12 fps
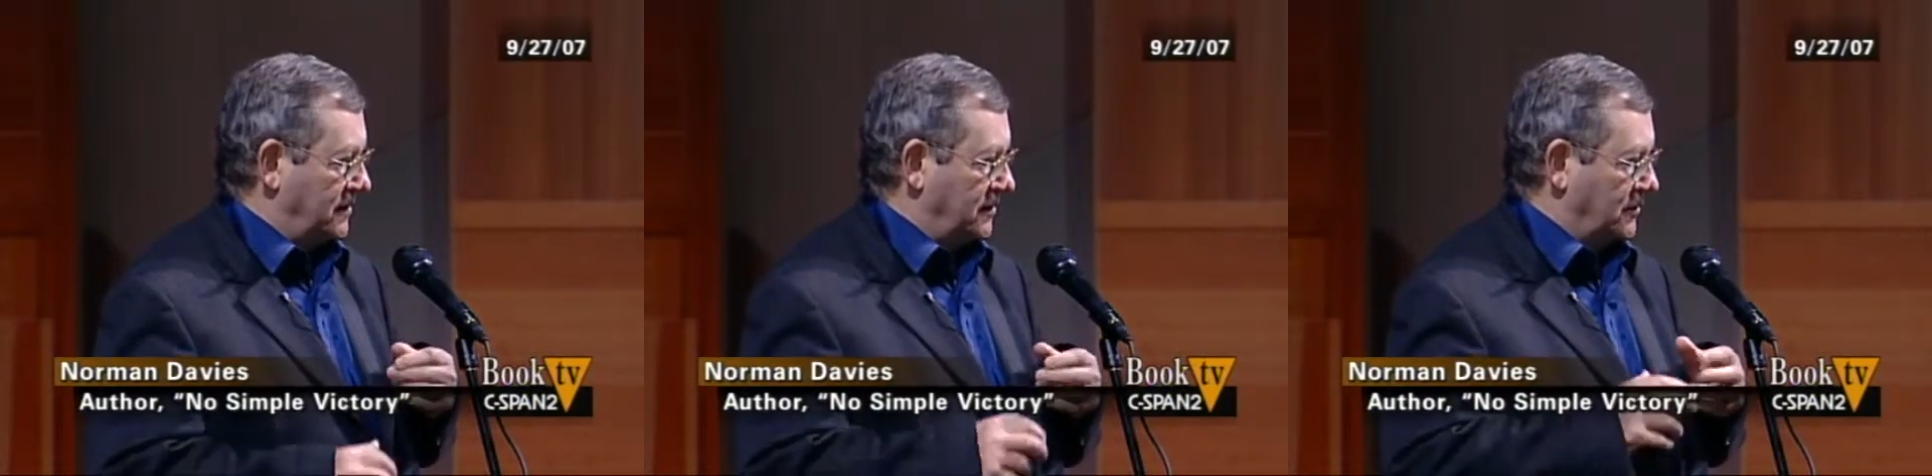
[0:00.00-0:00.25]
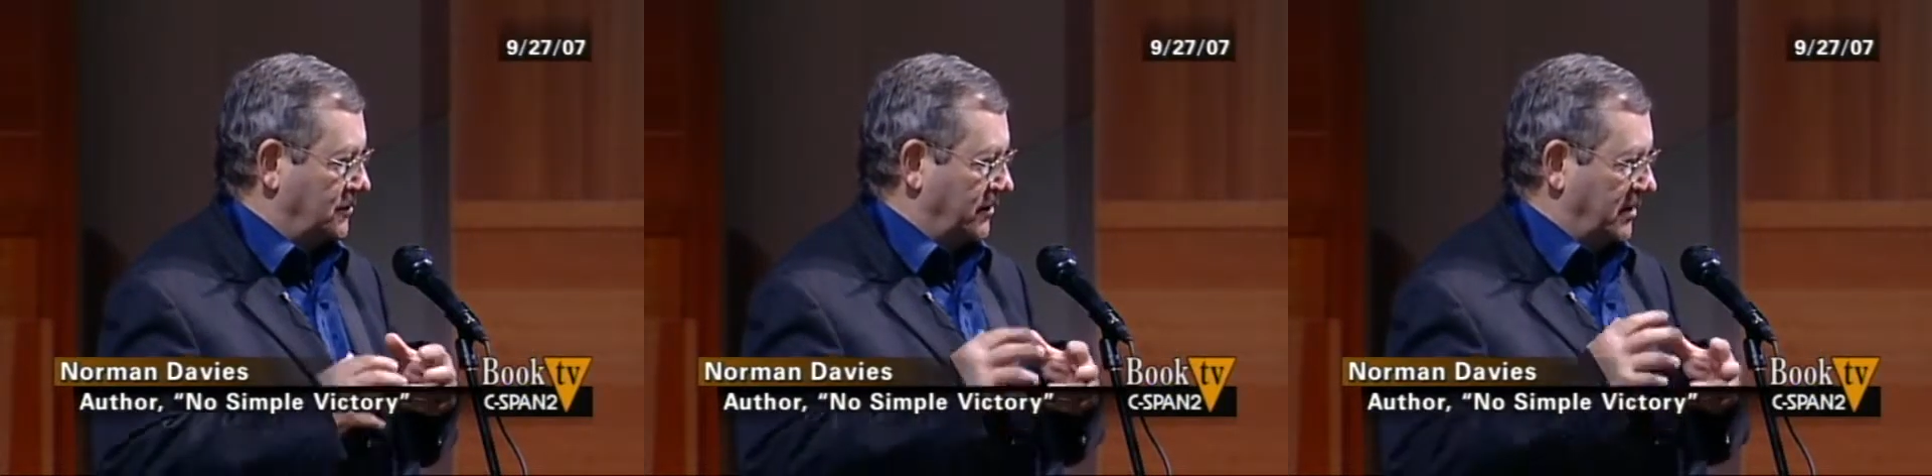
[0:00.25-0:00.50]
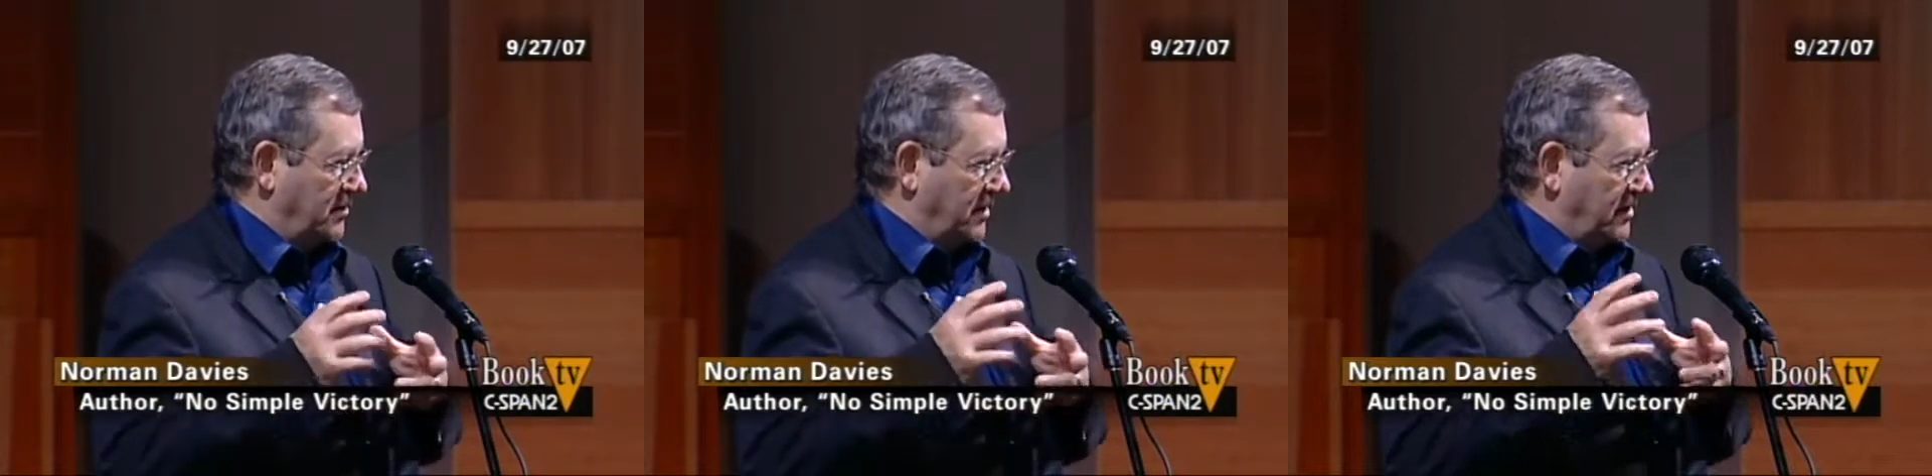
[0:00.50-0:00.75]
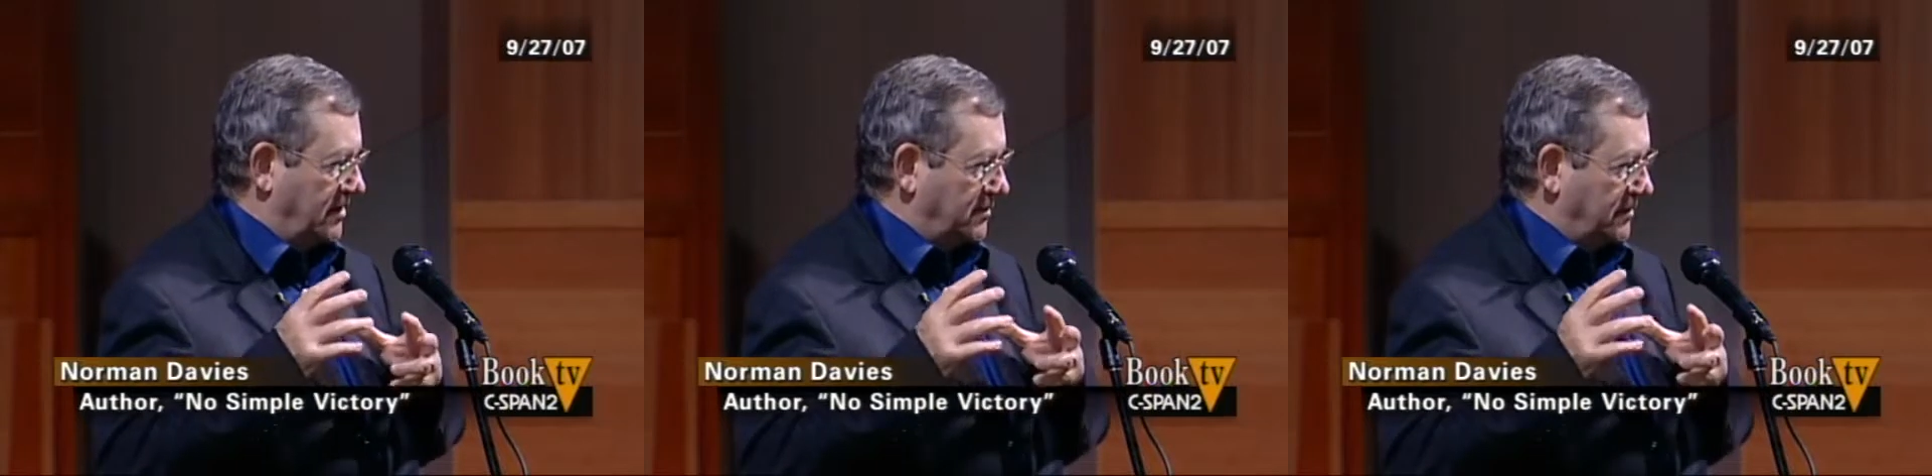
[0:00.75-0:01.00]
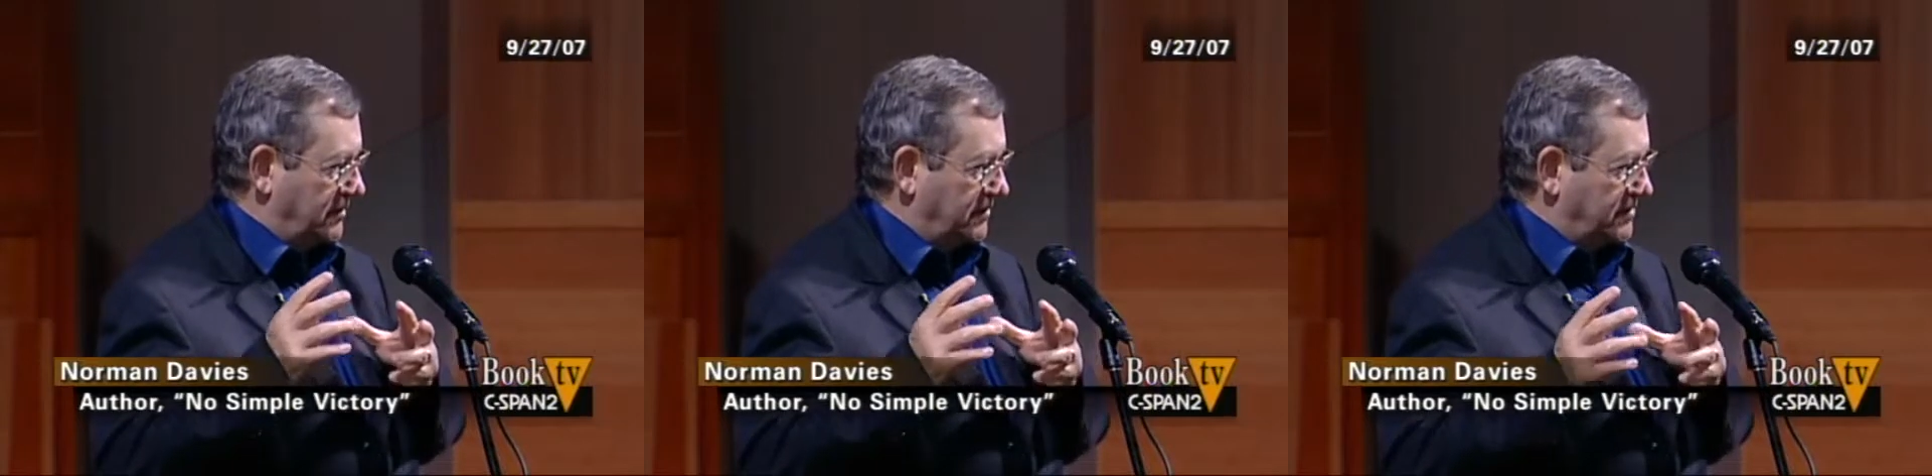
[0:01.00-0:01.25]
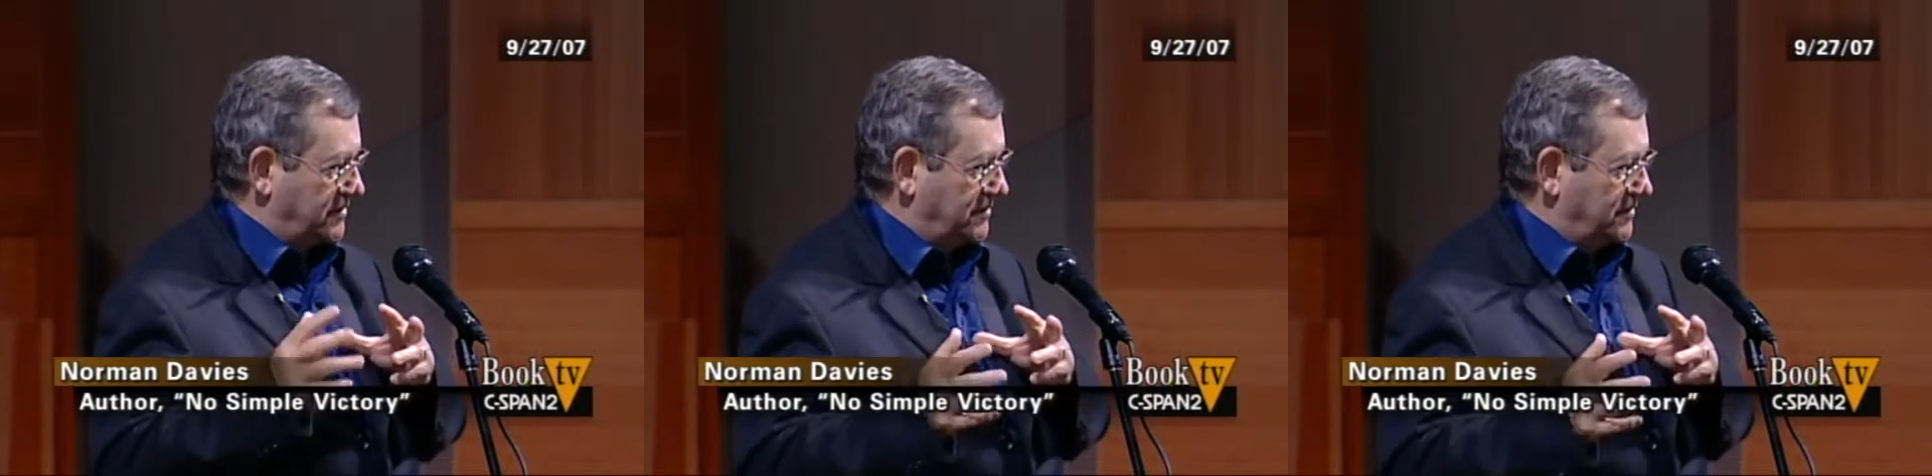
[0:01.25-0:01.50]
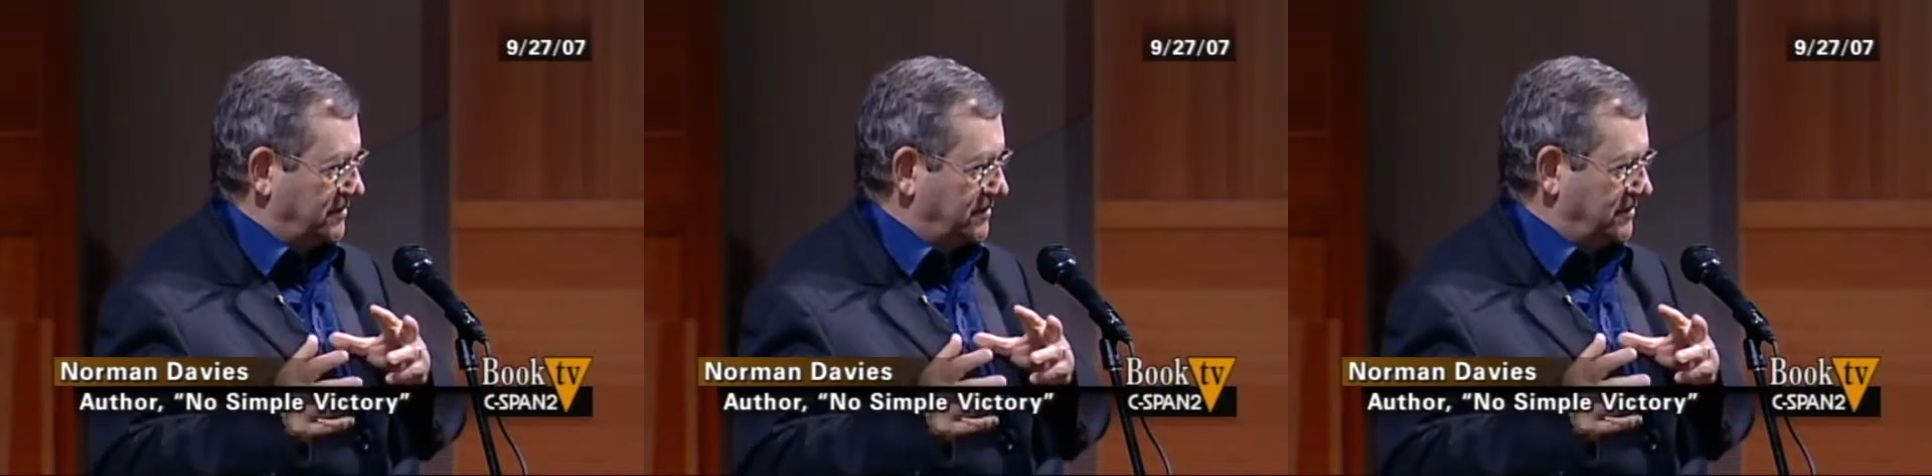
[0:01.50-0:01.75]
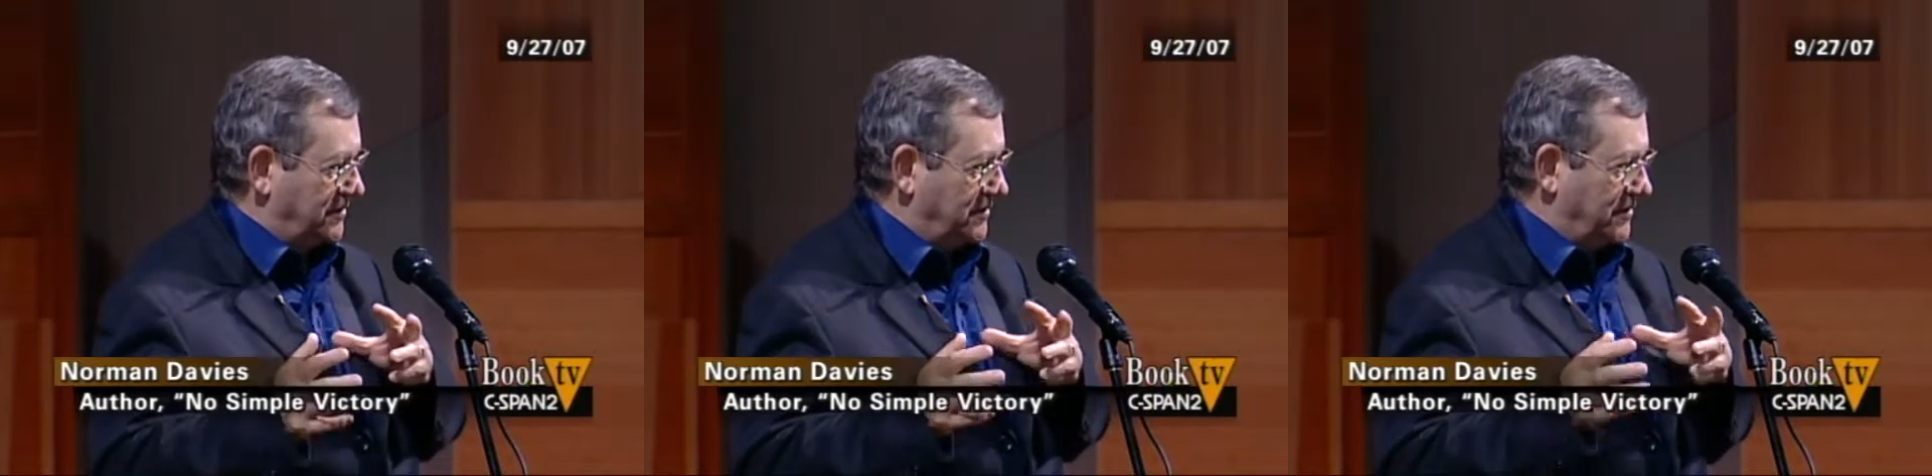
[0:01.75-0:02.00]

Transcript: Or would it be number two?